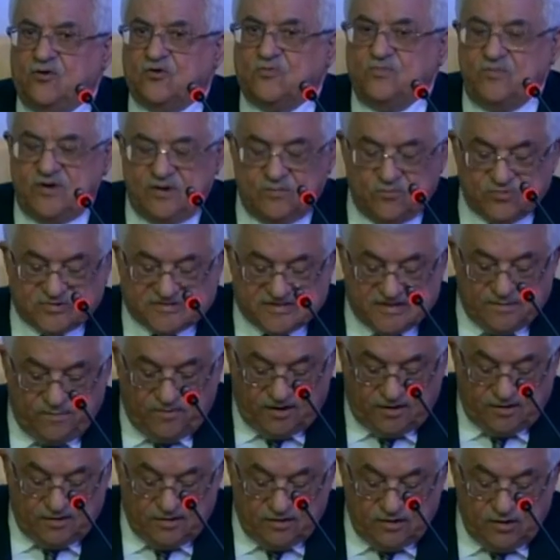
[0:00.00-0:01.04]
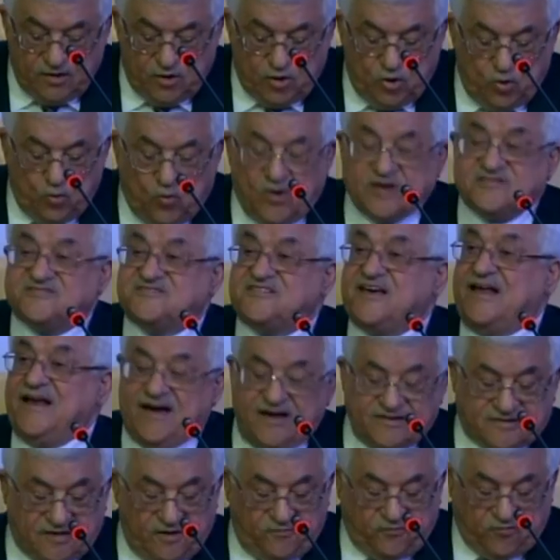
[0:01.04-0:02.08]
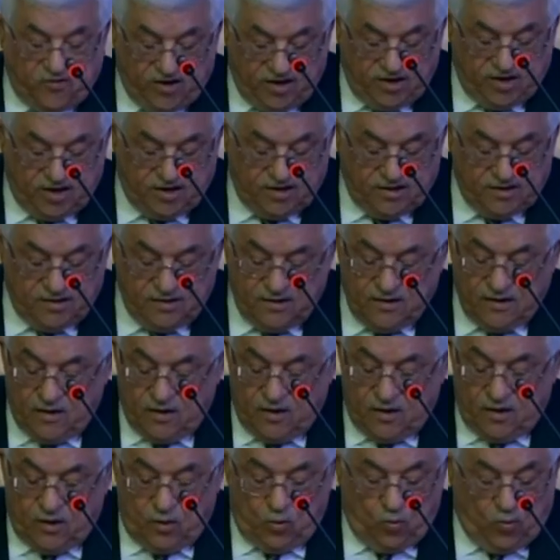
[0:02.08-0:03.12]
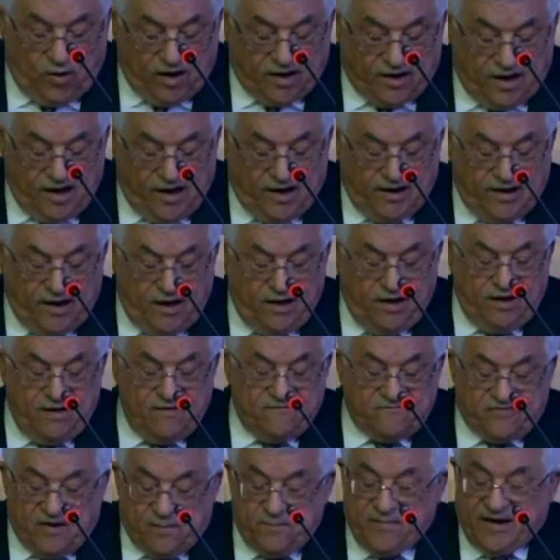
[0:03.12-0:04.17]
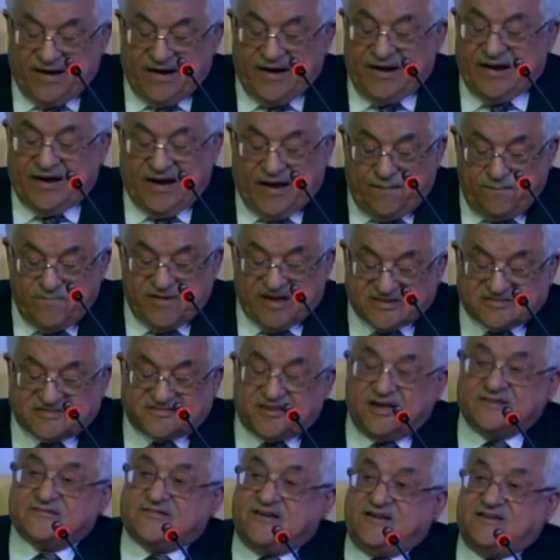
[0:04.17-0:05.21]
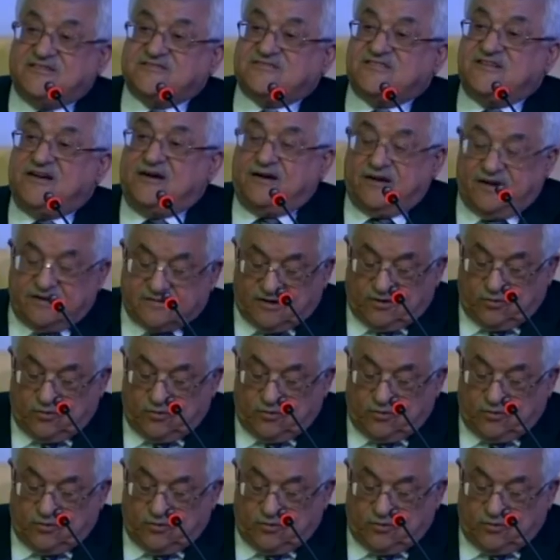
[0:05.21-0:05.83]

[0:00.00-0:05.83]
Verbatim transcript: ordered Muslims to visit it and pray in it before it became under Islamic rule.